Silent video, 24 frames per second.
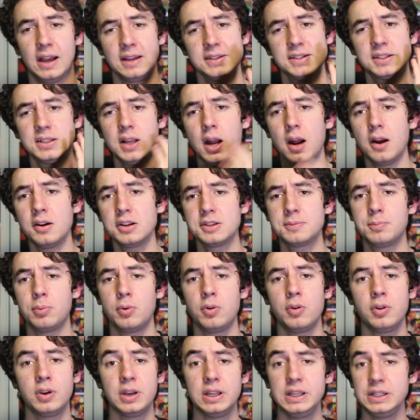A Star is
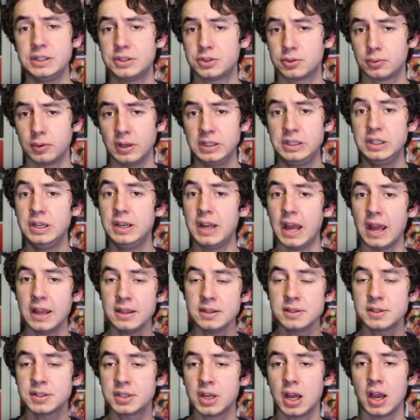Born is directed
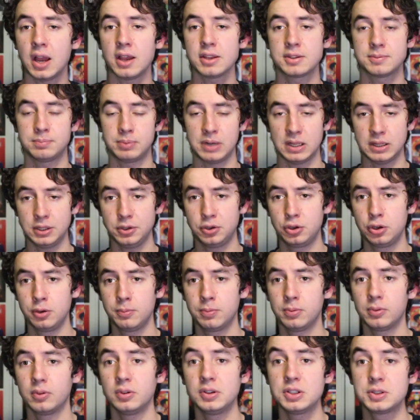and stars Bradley
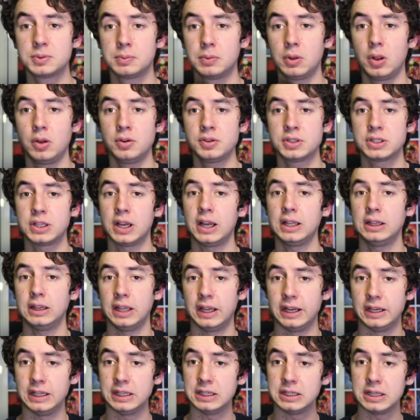Cooper is alongside
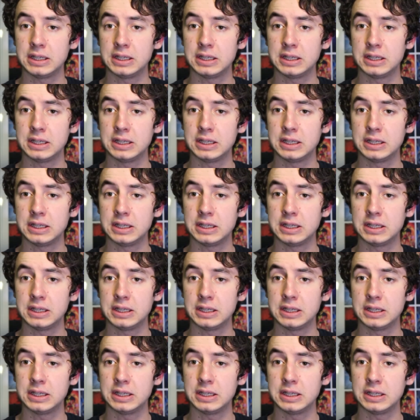Lady